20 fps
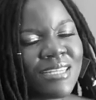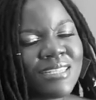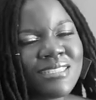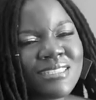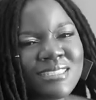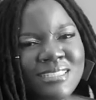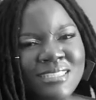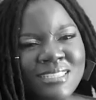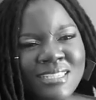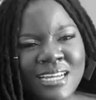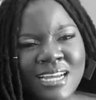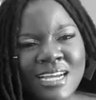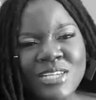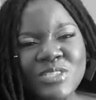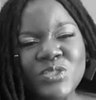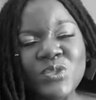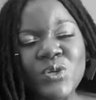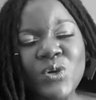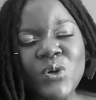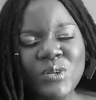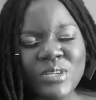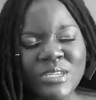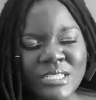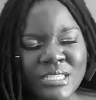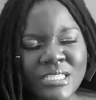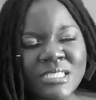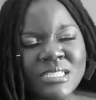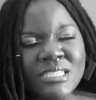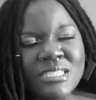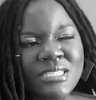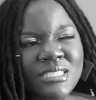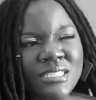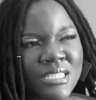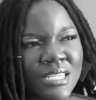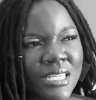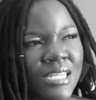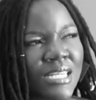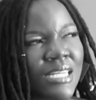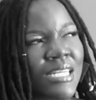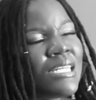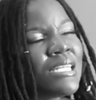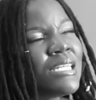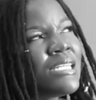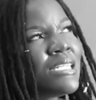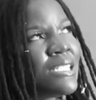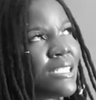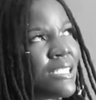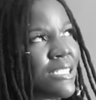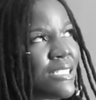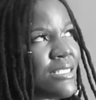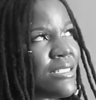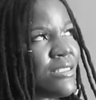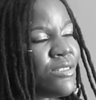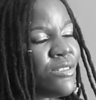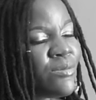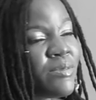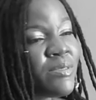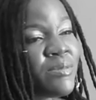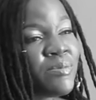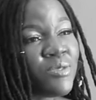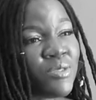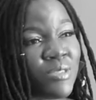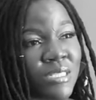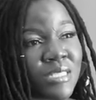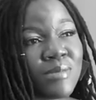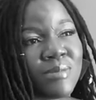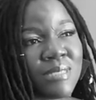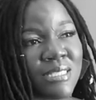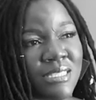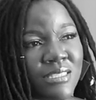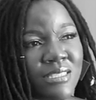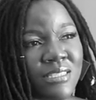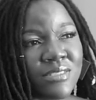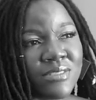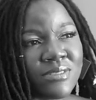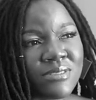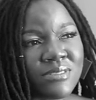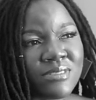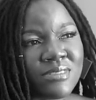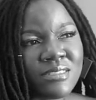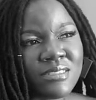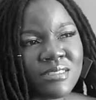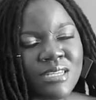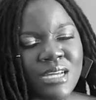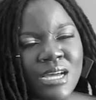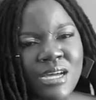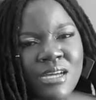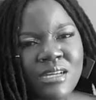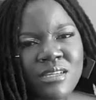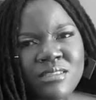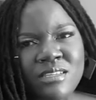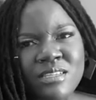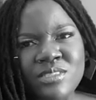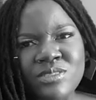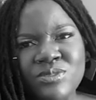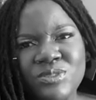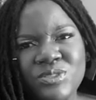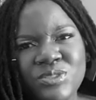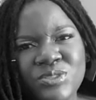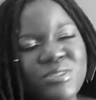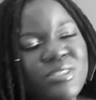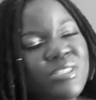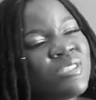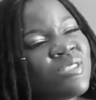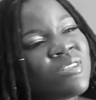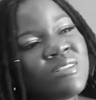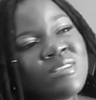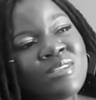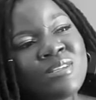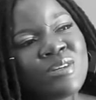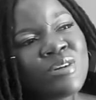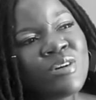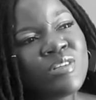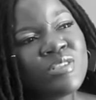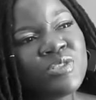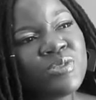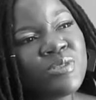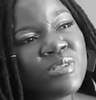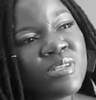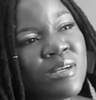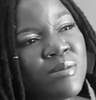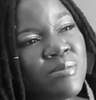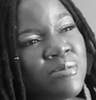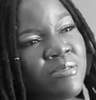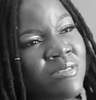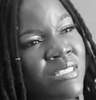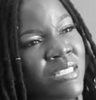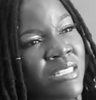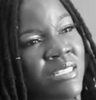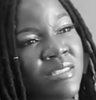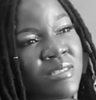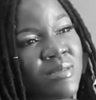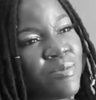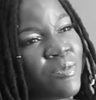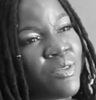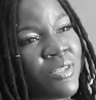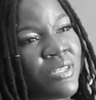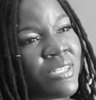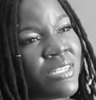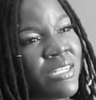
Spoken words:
Like, so what is that like? It is a little bit more expensive. That's for sure. It's going to cost you a couple of cents more.